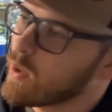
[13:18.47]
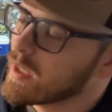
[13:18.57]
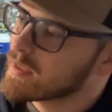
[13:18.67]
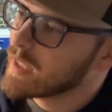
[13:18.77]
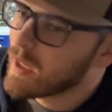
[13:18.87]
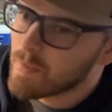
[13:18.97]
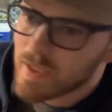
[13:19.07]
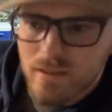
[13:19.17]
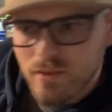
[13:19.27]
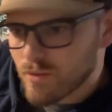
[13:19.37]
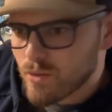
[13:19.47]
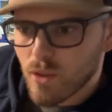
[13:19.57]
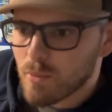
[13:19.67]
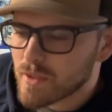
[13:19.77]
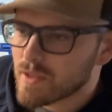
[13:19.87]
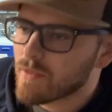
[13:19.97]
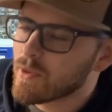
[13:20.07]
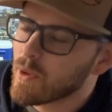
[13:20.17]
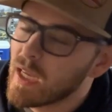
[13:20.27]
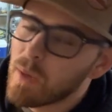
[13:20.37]
where it's at because there's so much
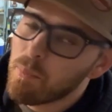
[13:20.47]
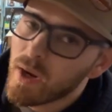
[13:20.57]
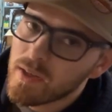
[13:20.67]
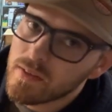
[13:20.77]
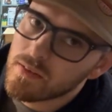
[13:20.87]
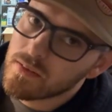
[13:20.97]
stuff in there. But